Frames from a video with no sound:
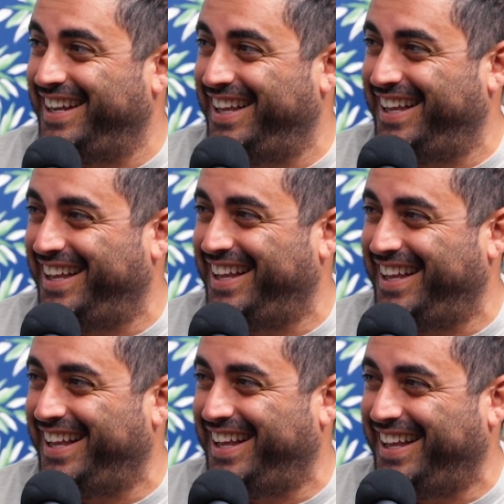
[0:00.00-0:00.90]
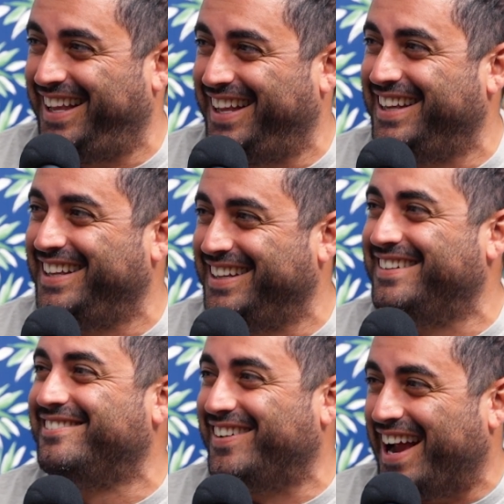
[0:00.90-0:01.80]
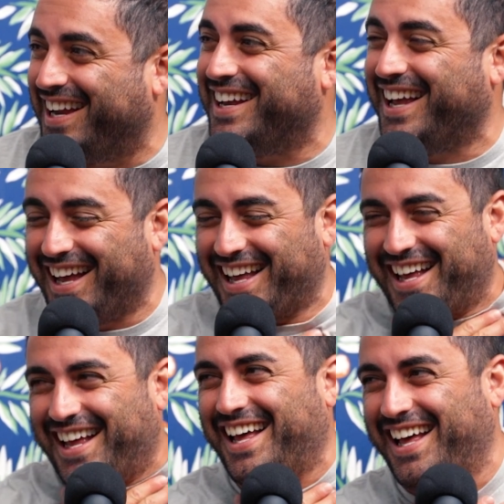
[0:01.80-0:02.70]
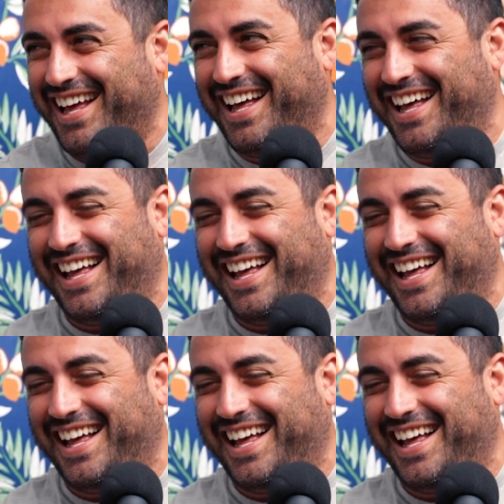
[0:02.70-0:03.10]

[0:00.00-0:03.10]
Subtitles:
Sure. Thank you for cleaning with this metaphor. Right. I appreciate it.